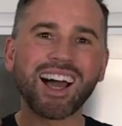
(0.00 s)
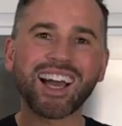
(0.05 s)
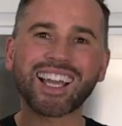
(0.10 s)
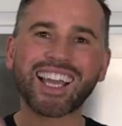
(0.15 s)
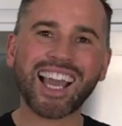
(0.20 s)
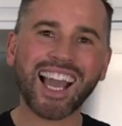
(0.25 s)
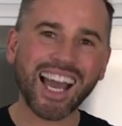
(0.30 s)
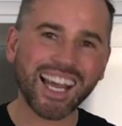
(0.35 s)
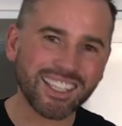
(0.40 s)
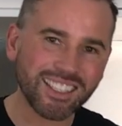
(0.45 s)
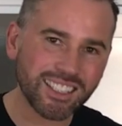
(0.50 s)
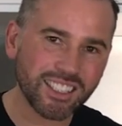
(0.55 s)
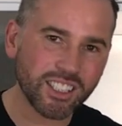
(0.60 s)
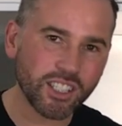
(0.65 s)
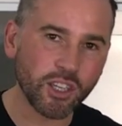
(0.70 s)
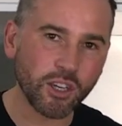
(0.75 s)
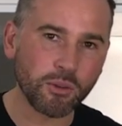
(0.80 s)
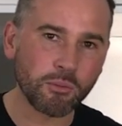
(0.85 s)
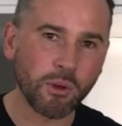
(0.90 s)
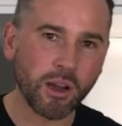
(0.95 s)
I can't
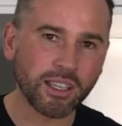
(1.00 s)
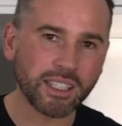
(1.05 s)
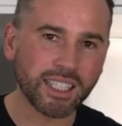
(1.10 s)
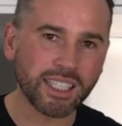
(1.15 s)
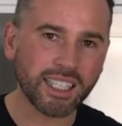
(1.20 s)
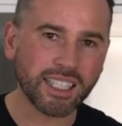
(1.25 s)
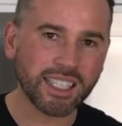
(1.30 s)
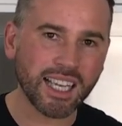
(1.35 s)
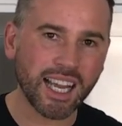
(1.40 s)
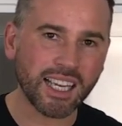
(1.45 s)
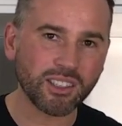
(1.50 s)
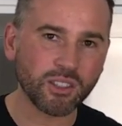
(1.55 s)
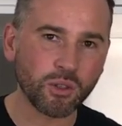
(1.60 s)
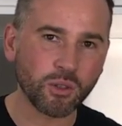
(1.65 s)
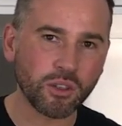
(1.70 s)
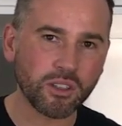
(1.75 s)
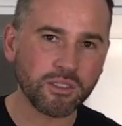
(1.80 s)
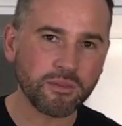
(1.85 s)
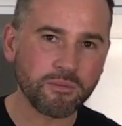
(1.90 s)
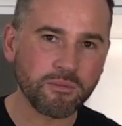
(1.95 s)
cook mine in the
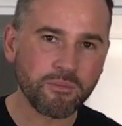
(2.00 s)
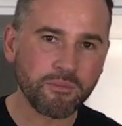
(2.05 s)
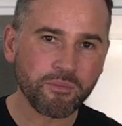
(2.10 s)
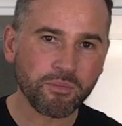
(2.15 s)
tandoor,